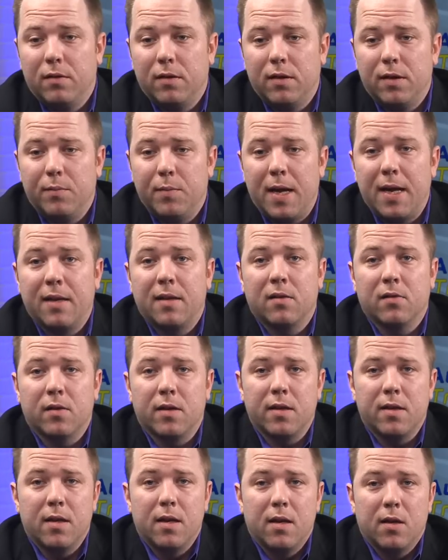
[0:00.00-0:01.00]

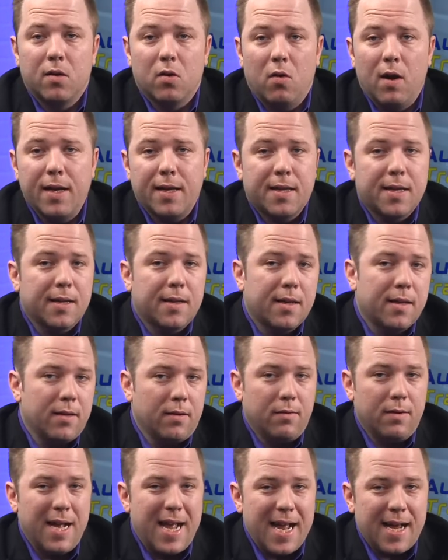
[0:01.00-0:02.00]
immensely. So let's get to the
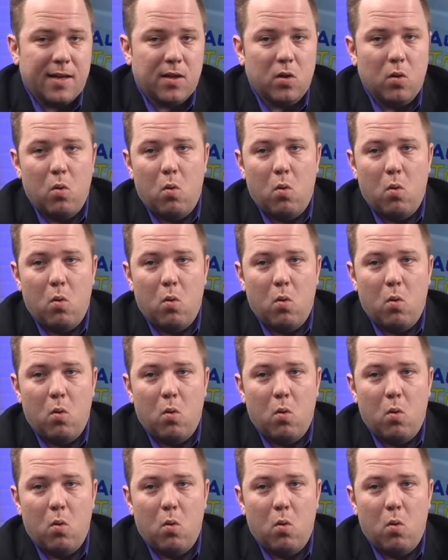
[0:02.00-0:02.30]
last